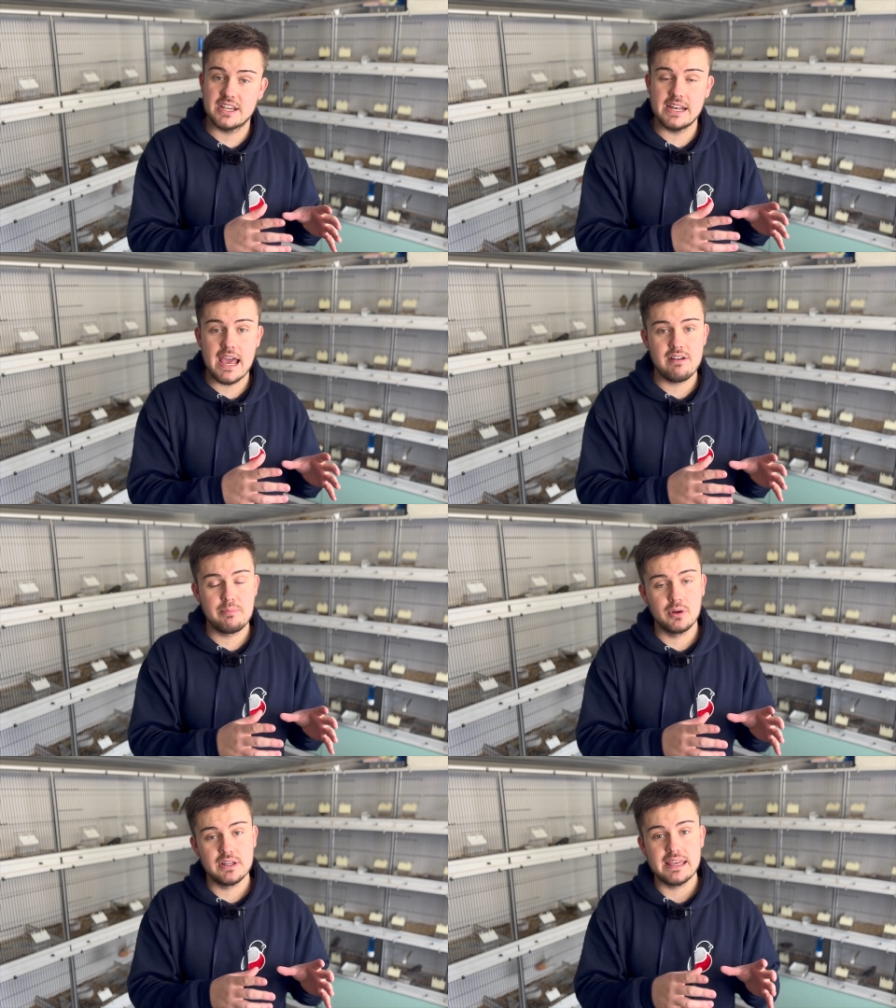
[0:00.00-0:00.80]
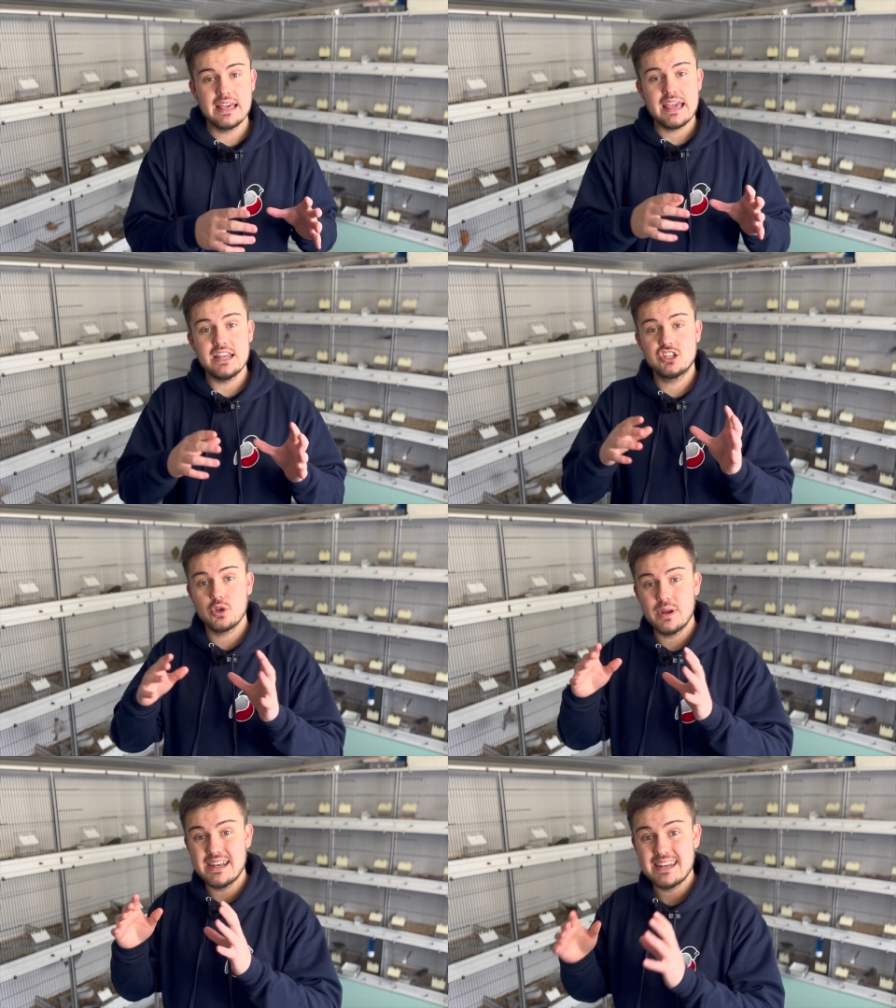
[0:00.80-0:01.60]
canary bully into
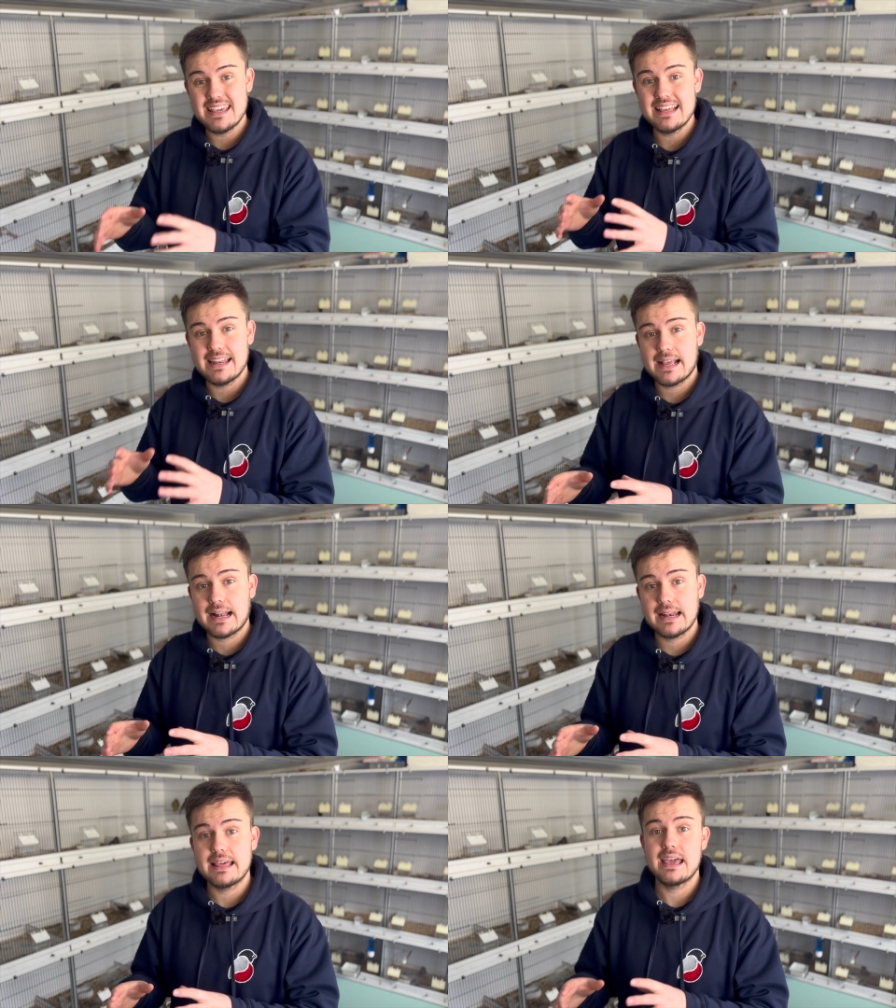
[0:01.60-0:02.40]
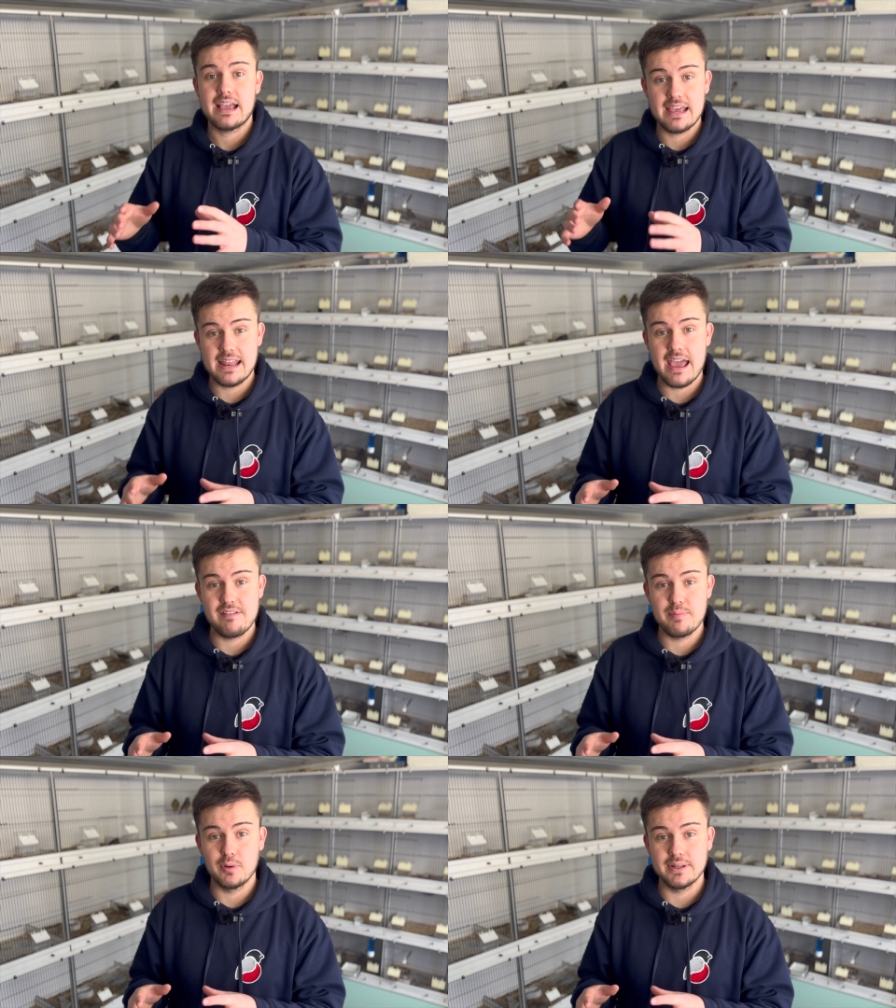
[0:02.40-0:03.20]
a nearly clear
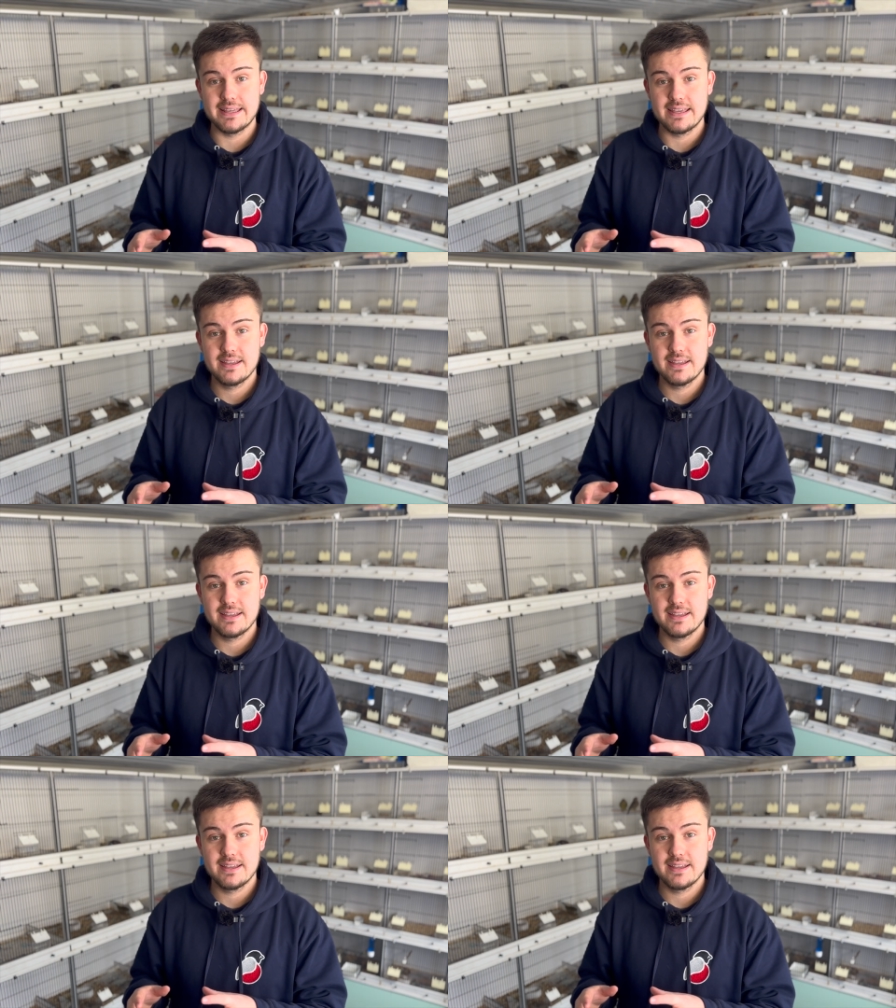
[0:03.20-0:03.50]
canary bully.